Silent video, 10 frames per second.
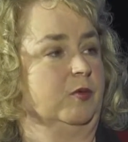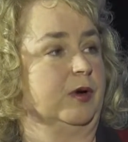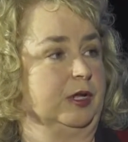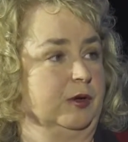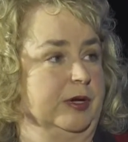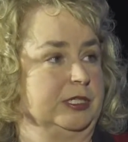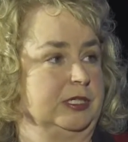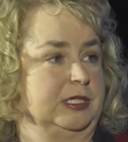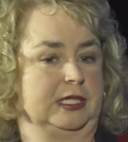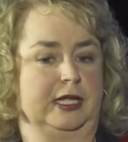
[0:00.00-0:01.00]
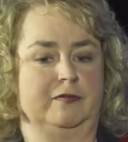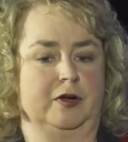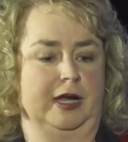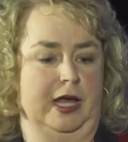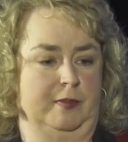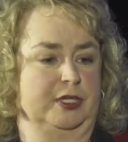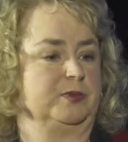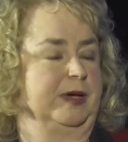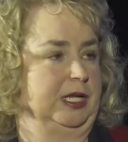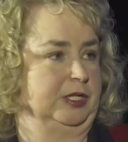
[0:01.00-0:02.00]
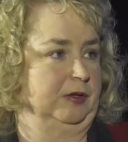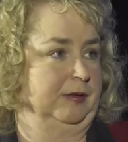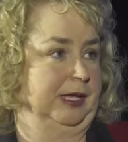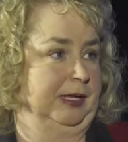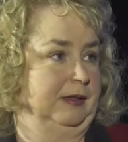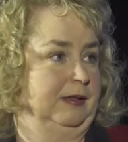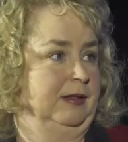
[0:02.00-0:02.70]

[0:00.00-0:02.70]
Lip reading: What are you going to deliver, and how much money do you need?